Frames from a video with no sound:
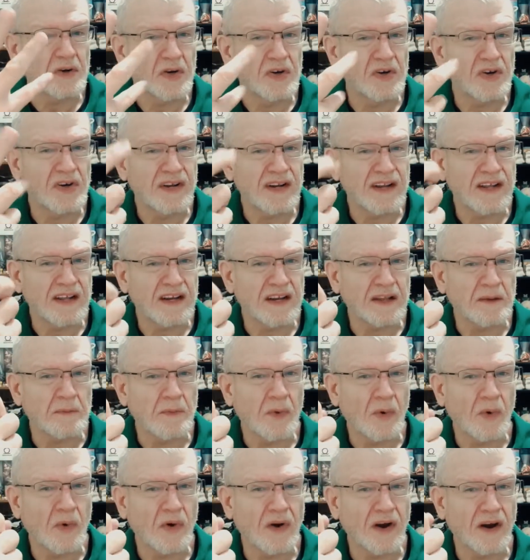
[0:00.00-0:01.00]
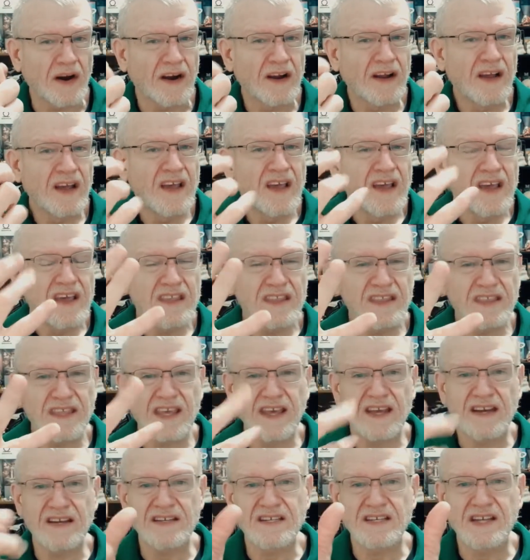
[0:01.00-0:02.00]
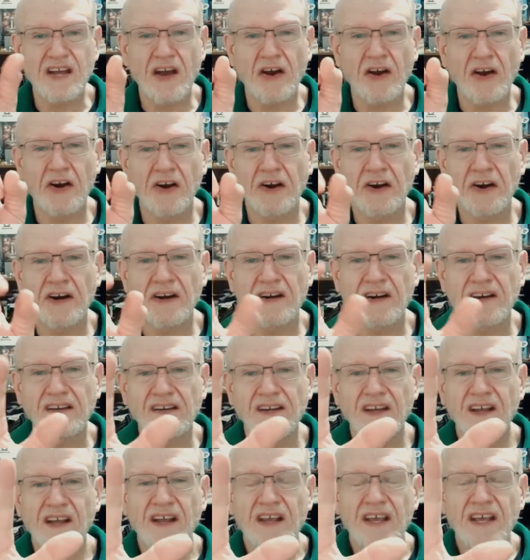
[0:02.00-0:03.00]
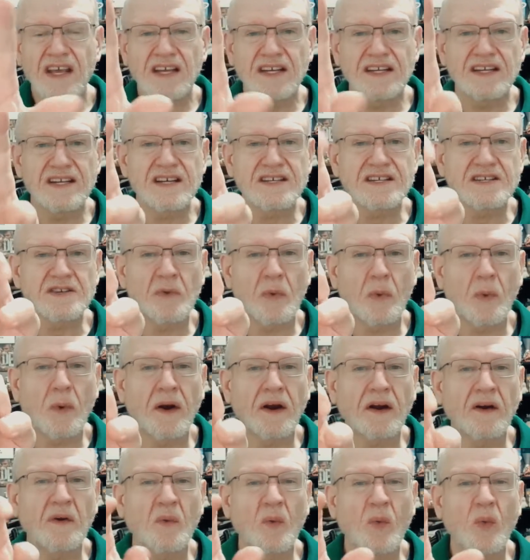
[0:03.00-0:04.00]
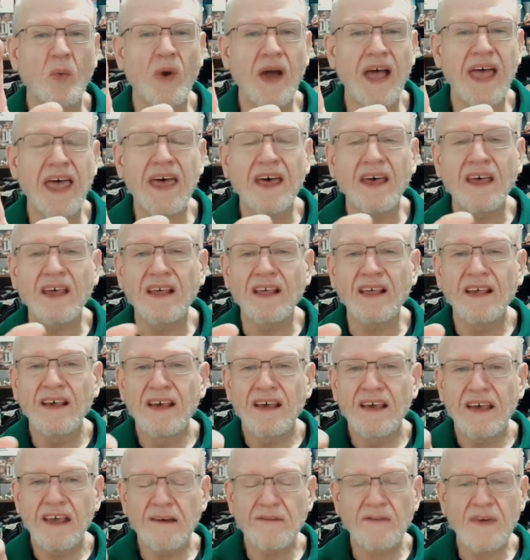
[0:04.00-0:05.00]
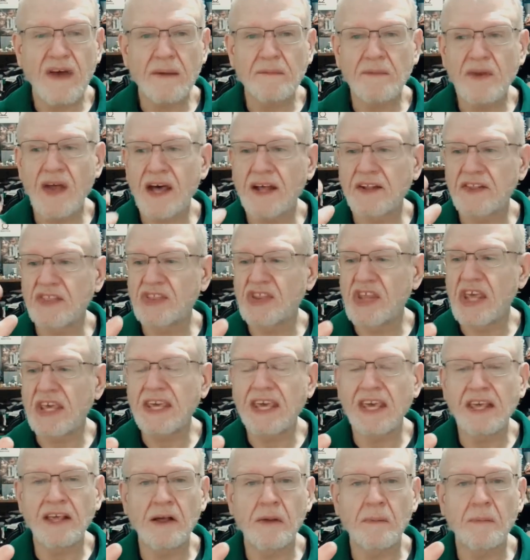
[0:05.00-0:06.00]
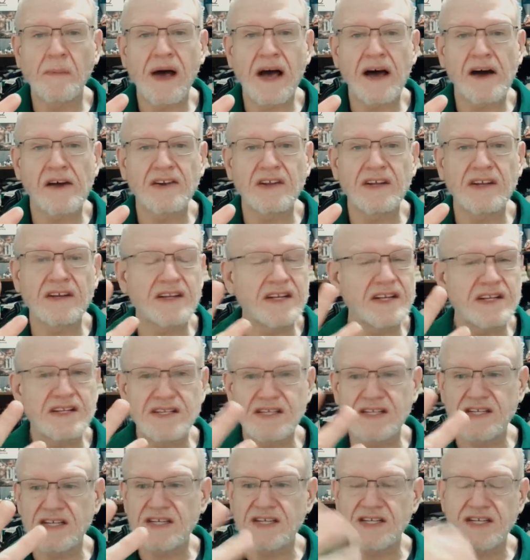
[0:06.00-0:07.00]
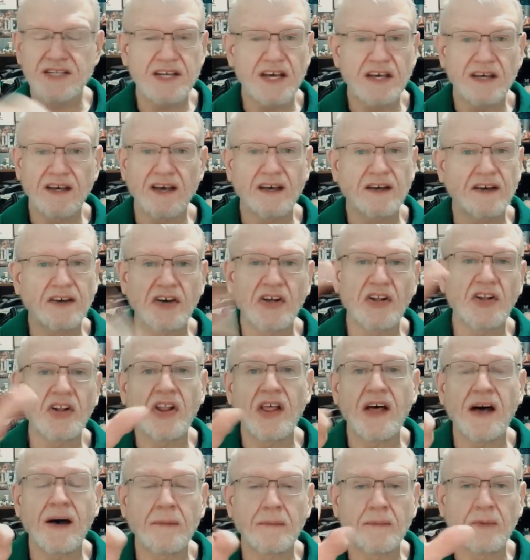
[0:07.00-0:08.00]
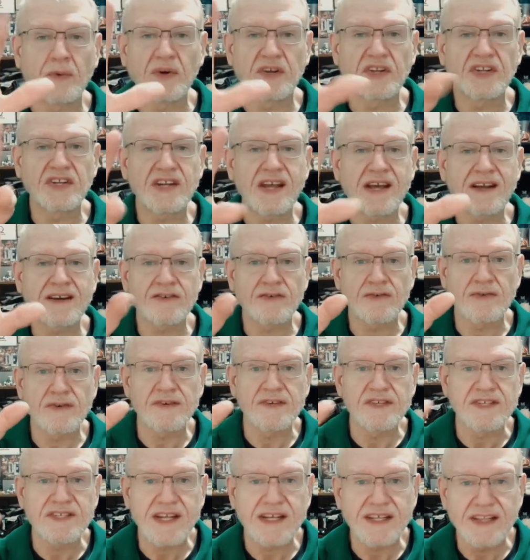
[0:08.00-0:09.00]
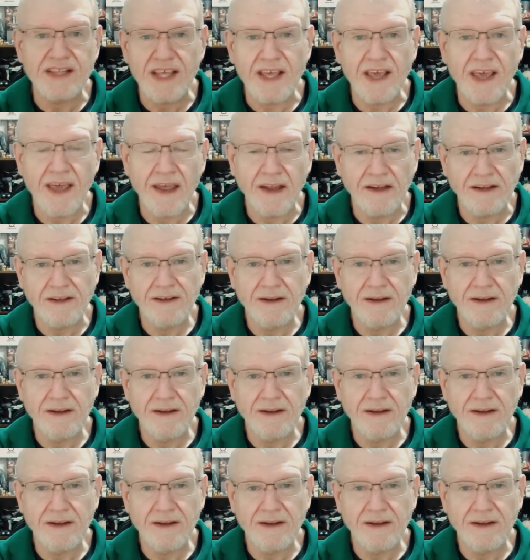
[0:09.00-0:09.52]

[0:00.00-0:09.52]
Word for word: good anymore. Things hurt, it doesn't work well. If I'm not thinking about it, it's just a, a club with tendrils at the end.